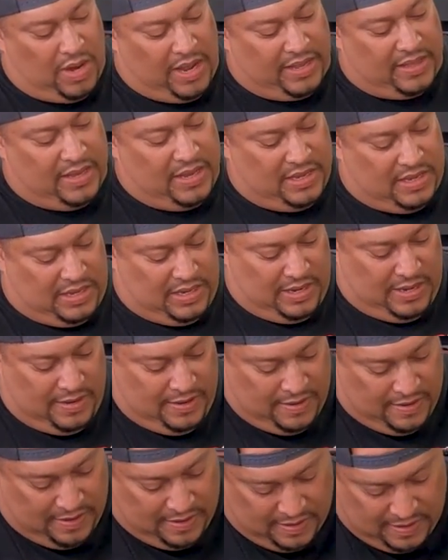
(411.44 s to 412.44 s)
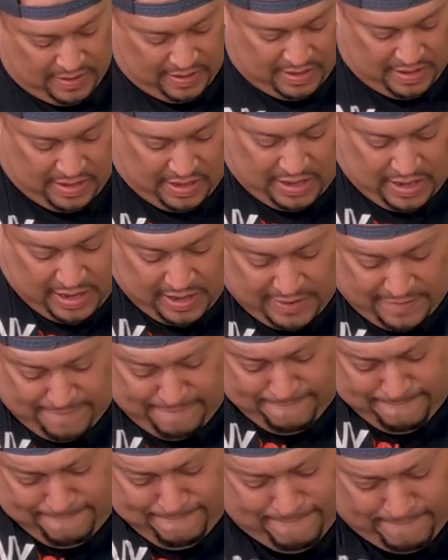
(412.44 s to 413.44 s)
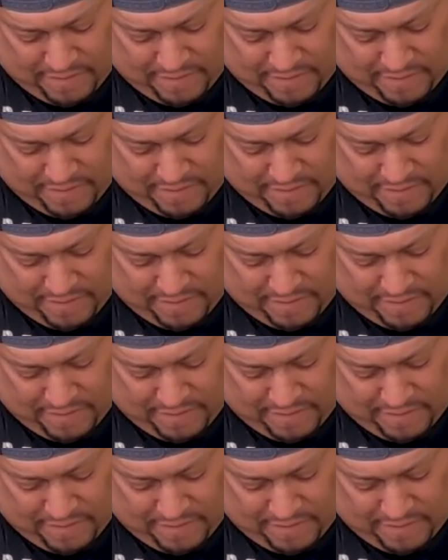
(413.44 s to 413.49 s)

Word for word: Go like this, and